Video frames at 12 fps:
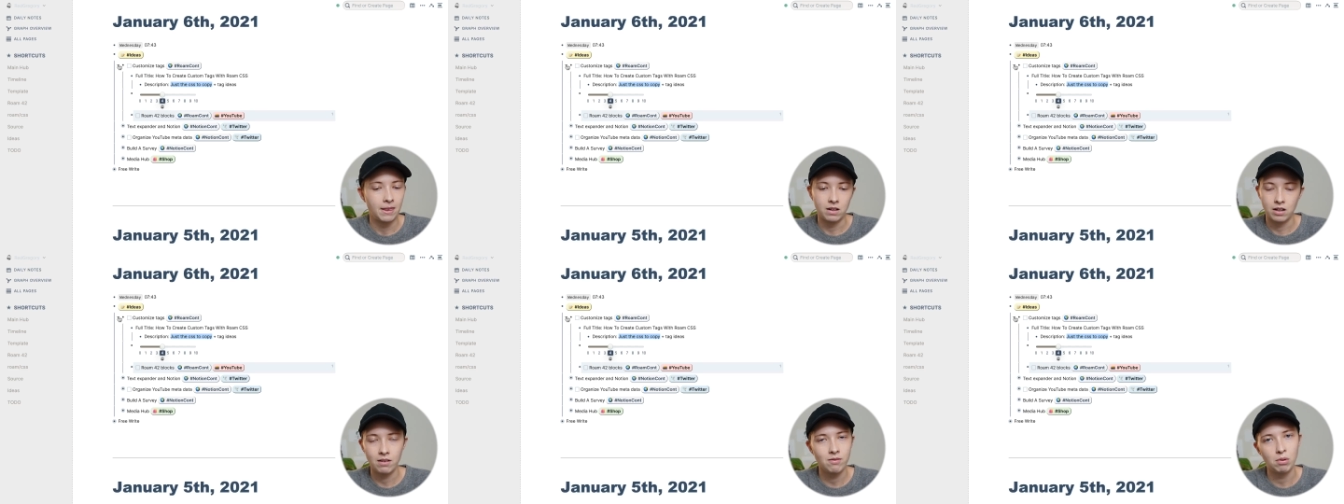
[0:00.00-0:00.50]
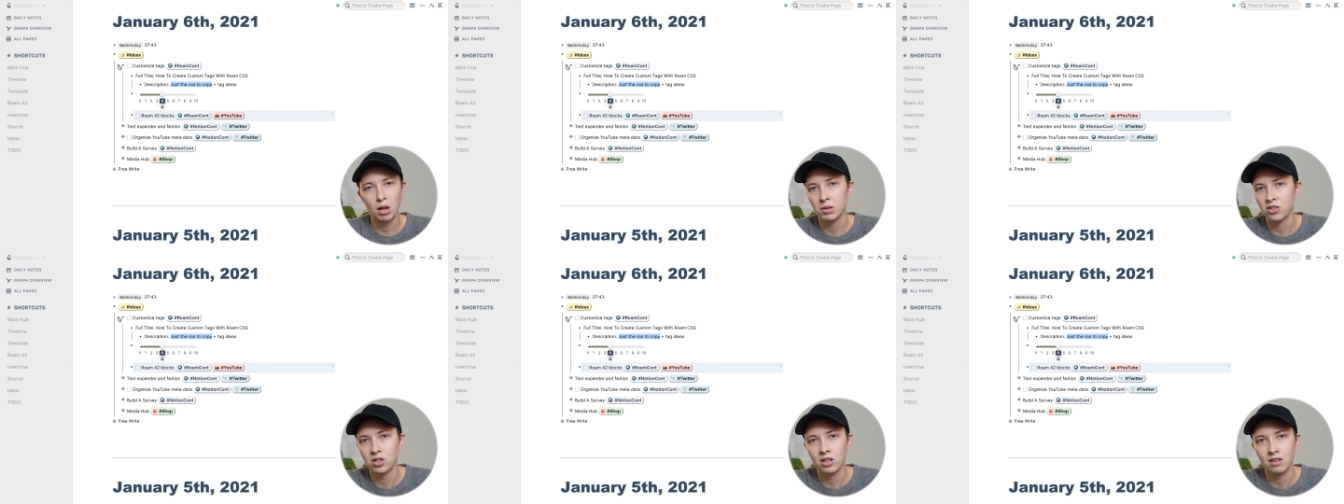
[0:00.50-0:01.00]
and I haven't
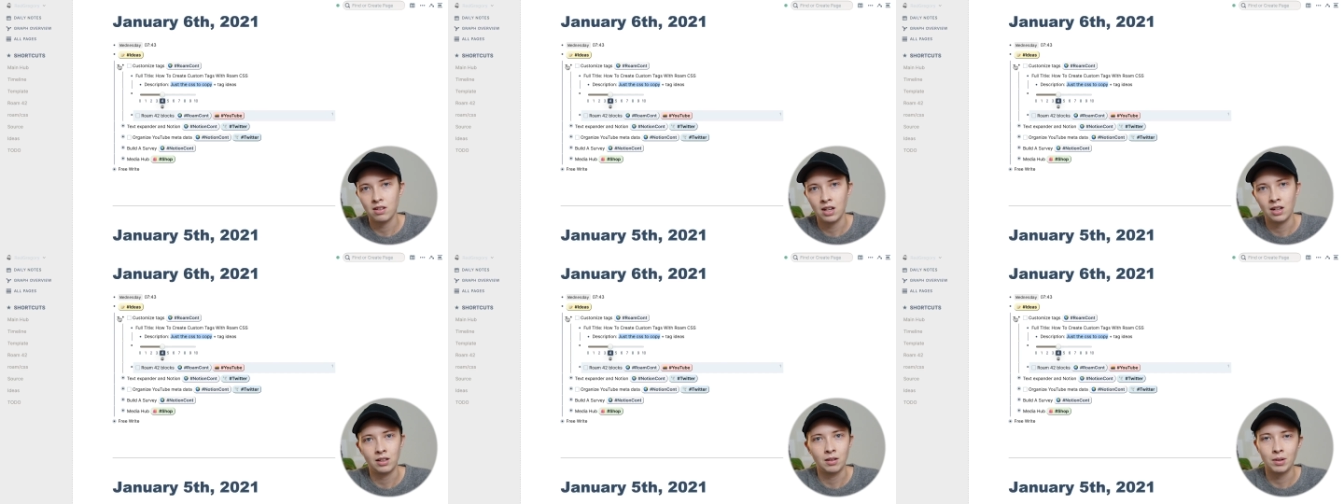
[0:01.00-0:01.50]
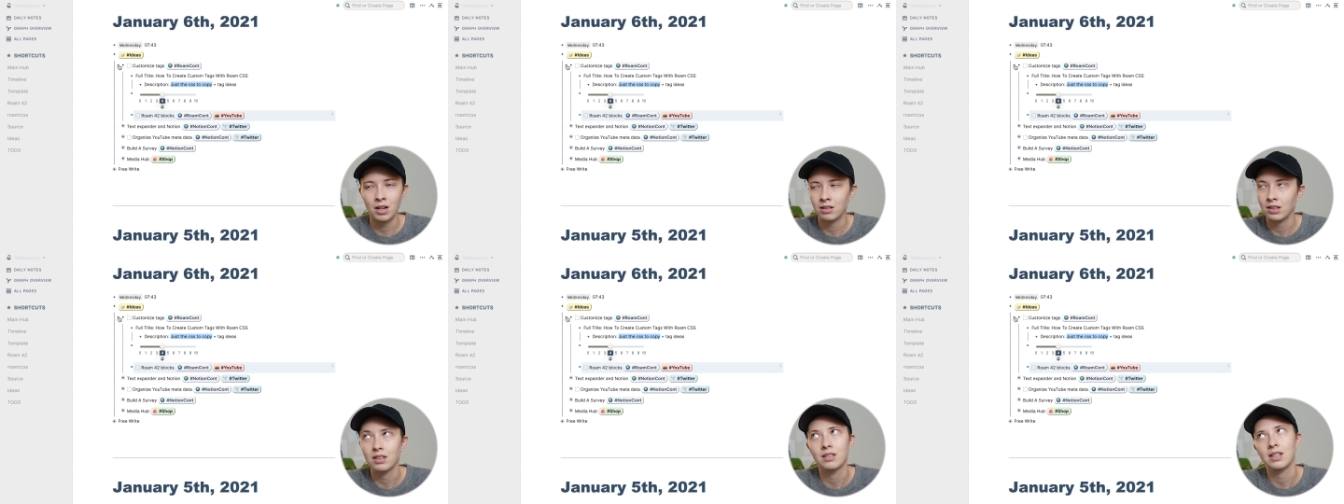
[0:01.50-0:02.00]
published anything and I'm kind
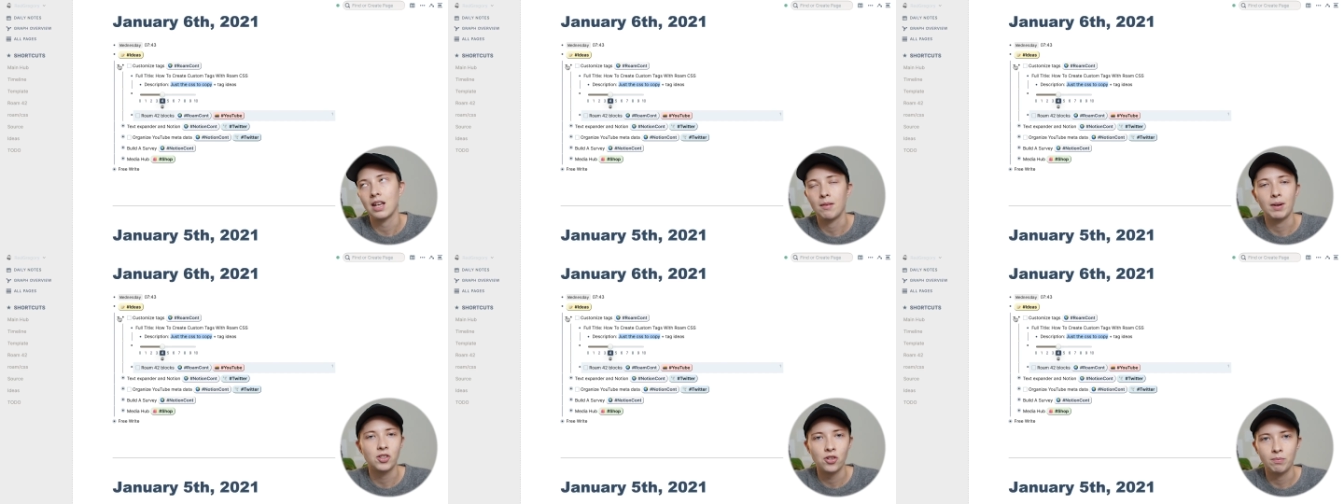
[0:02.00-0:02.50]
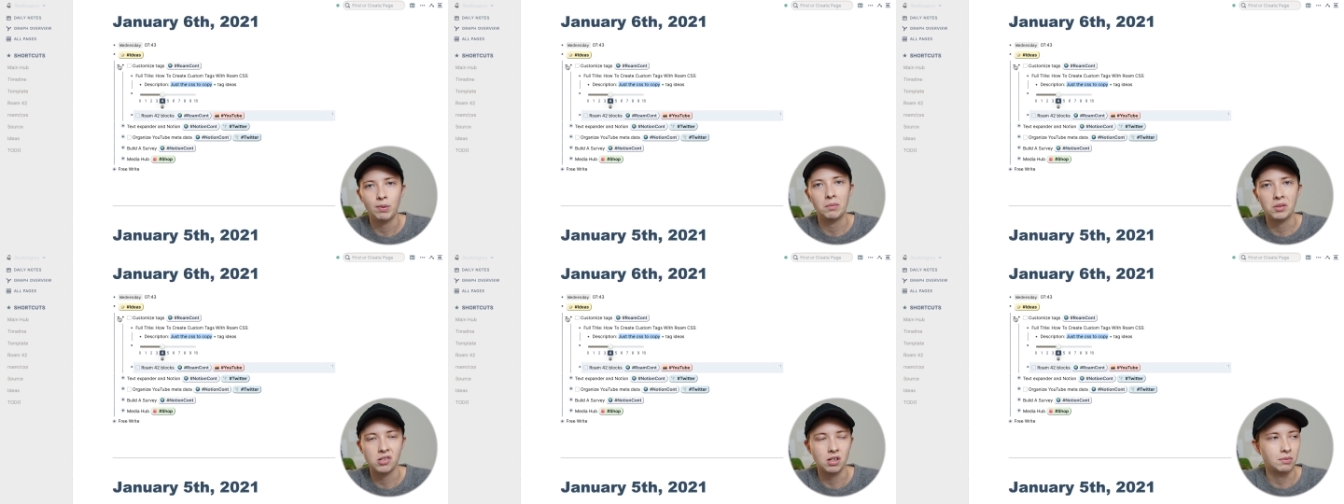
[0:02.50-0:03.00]
of like, damn, I should have
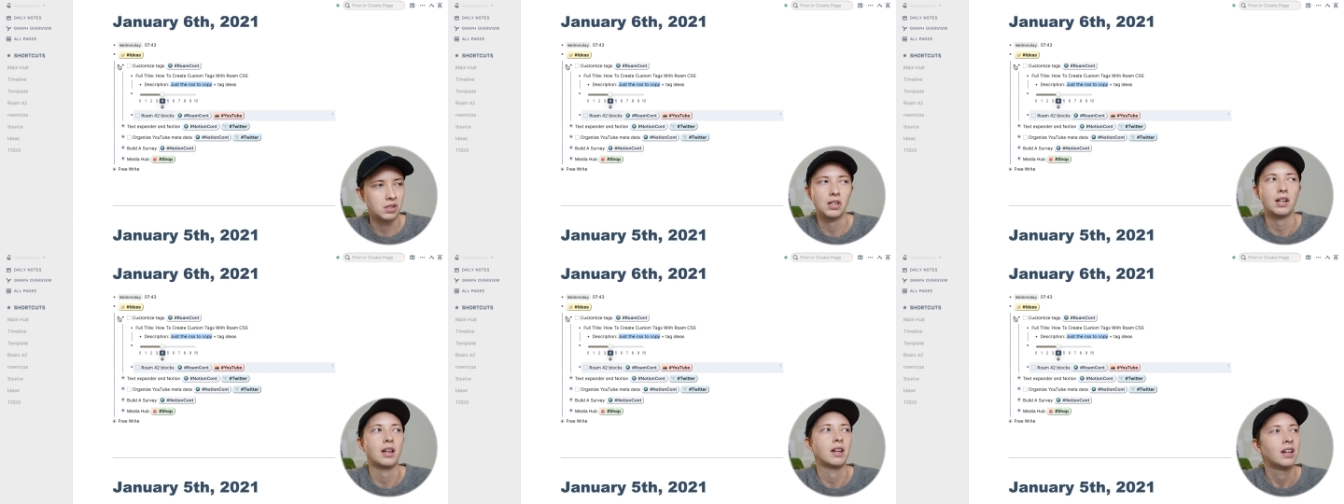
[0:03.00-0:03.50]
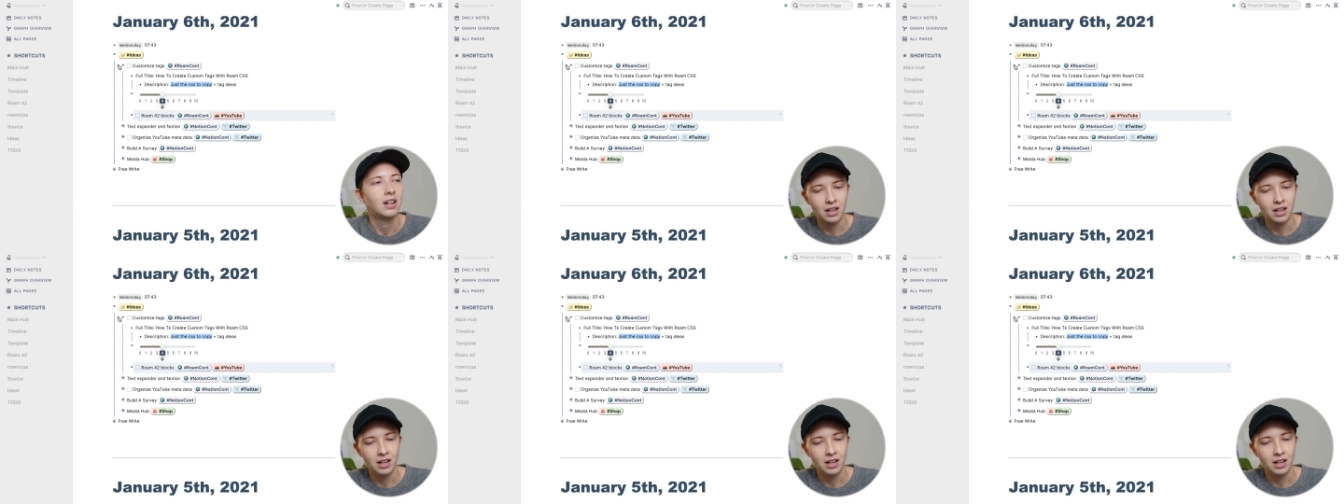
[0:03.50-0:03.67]
published something today.